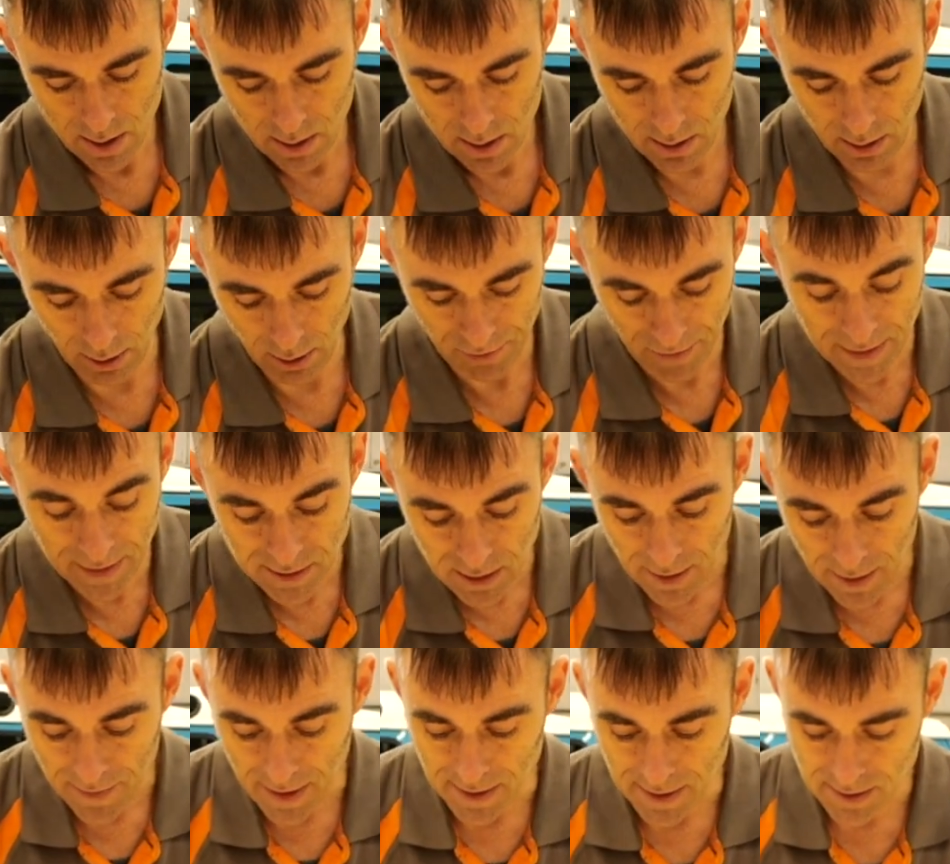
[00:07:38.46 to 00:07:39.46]
little things
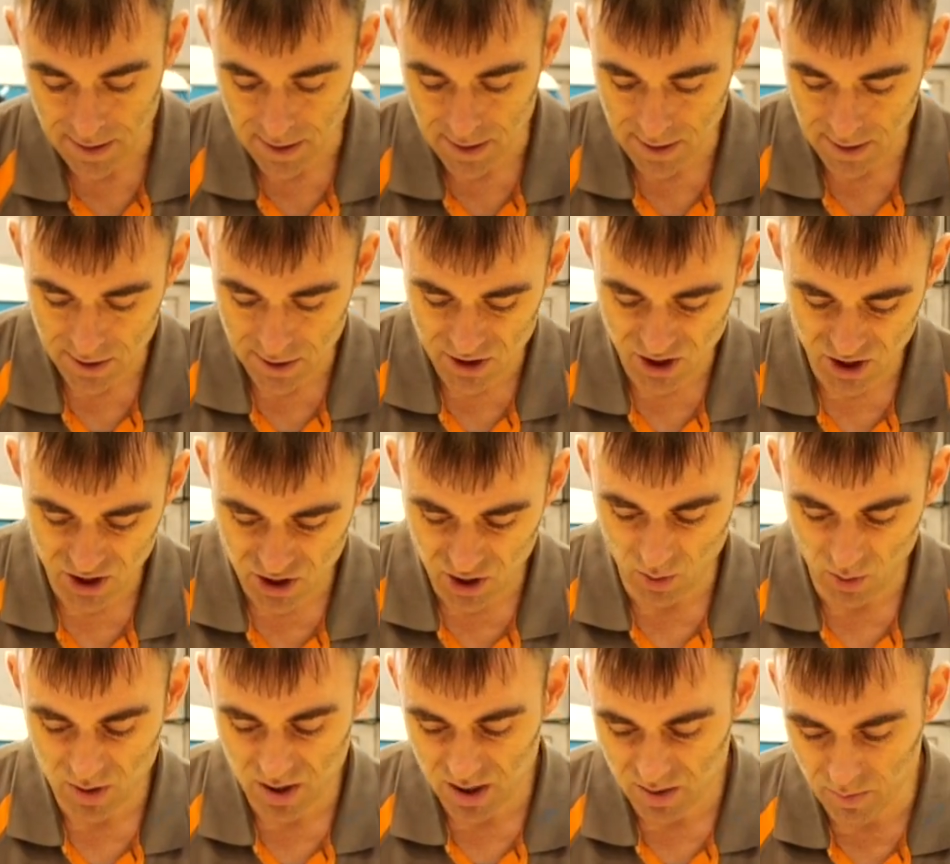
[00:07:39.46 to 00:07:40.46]
like this because it's just
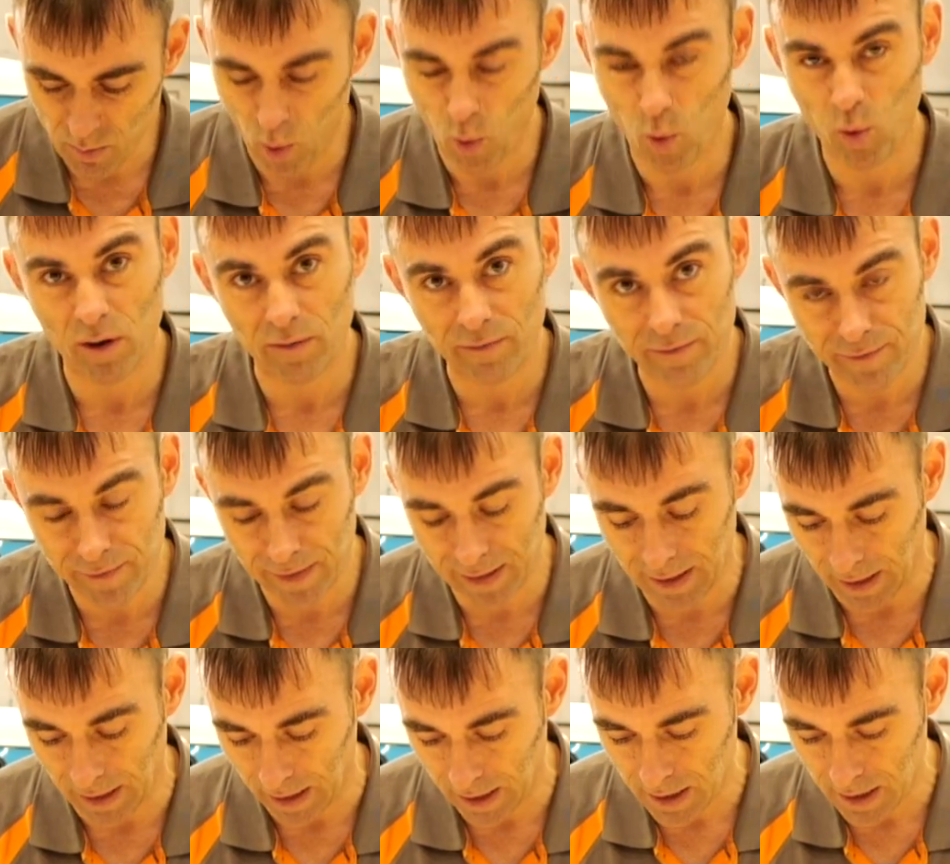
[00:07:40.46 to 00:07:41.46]
so small and
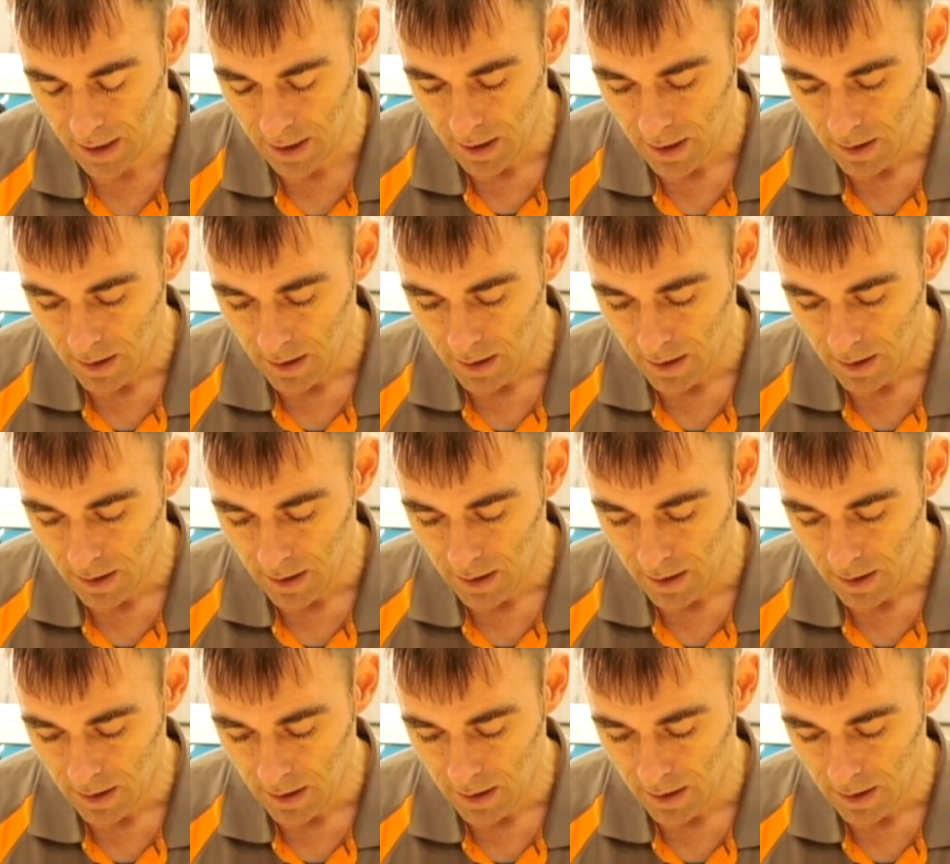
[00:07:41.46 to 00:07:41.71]
fiddly.